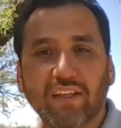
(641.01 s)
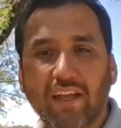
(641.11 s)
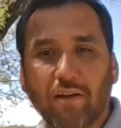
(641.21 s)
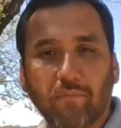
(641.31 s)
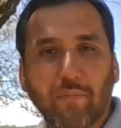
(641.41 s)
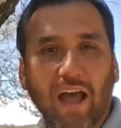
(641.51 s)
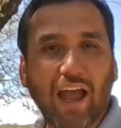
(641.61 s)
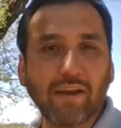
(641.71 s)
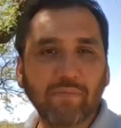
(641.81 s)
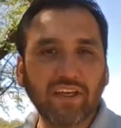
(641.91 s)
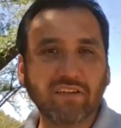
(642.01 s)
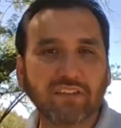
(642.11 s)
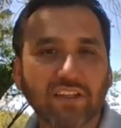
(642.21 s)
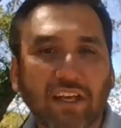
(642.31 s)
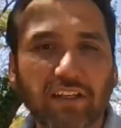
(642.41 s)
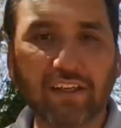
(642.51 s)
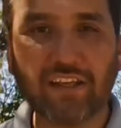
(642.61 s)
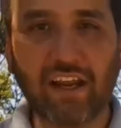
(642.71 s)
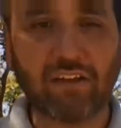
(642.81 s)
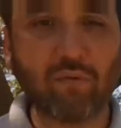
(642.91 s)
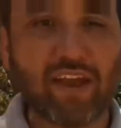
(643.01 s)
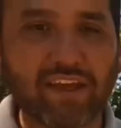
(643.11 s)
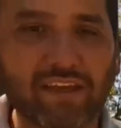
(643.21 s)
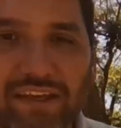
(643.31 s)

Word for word: Now, behind me, I'm going to kind of get out of the way.